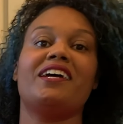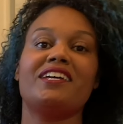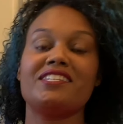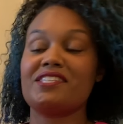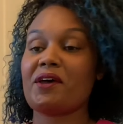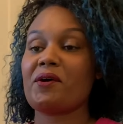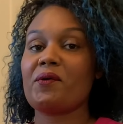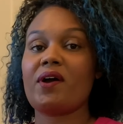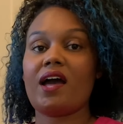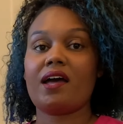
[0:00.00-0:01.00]
So
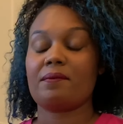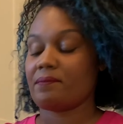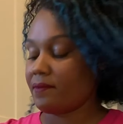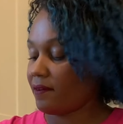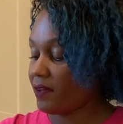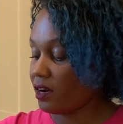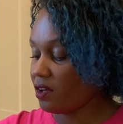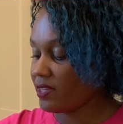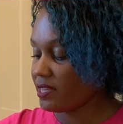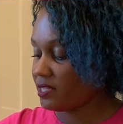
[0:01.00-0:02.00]
got all
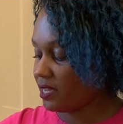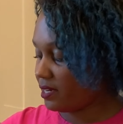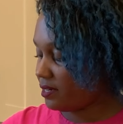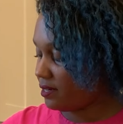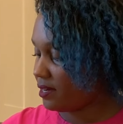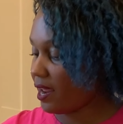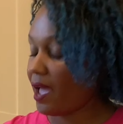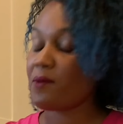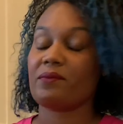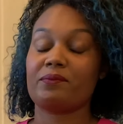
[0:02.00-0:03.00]
that done.
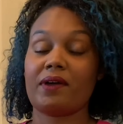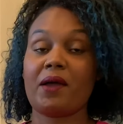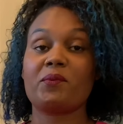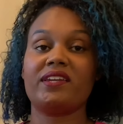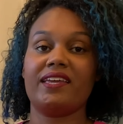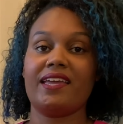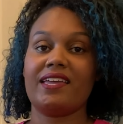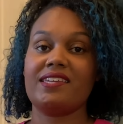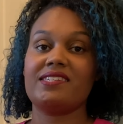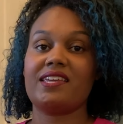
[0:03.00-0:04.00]
I went
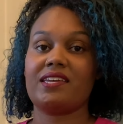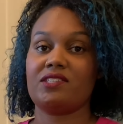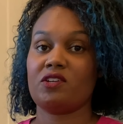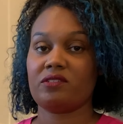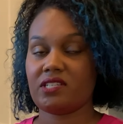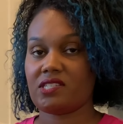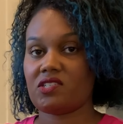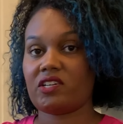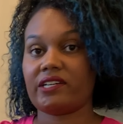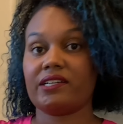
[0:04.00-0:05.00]
ahead and don't listen to
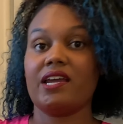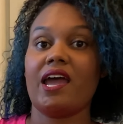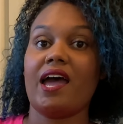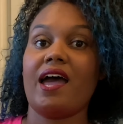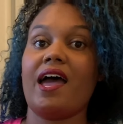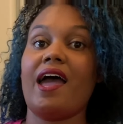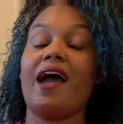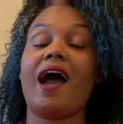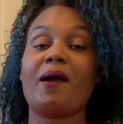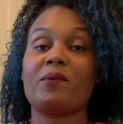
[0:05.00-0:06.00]
her.
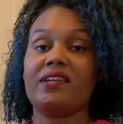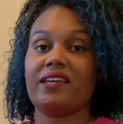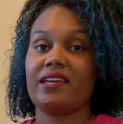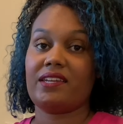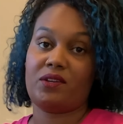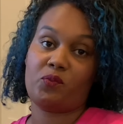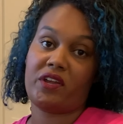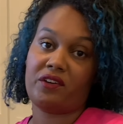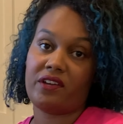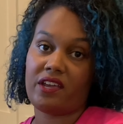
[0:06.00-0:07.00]
I went ahead and wet
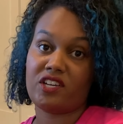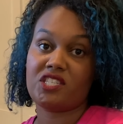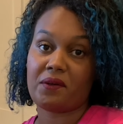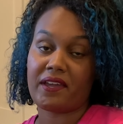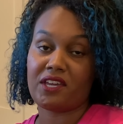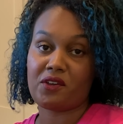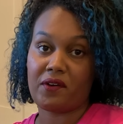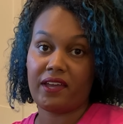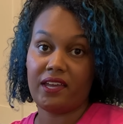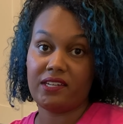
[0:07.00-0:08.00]
her hair so I can go
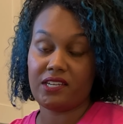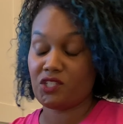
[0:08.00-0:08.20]
ahead and